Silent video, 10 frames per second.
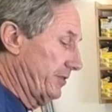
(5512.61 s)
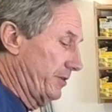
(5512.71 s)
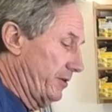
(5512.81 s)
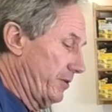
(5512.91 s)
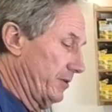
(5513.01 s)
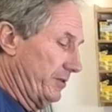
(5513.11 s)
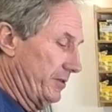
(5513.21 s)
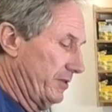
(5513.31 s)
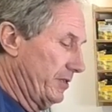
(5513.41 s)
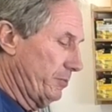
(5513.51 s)
So at
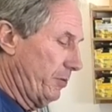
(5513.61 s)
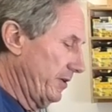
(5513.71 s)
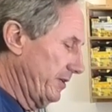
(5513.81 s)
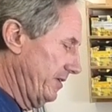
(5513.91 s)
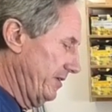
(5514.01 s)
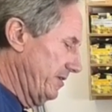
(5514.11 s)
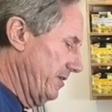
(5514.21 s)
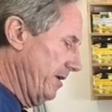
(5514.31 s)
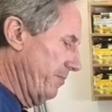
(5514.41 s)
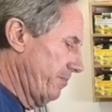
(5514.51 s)
this point,
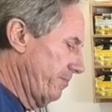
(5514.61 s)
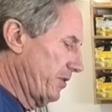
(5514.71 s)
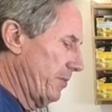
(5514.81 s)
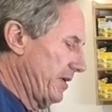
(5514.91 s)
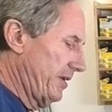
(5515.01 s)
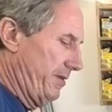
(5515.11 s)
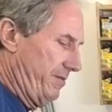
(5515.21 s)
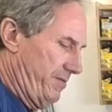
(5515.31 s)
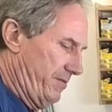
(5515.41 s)
I'm committed.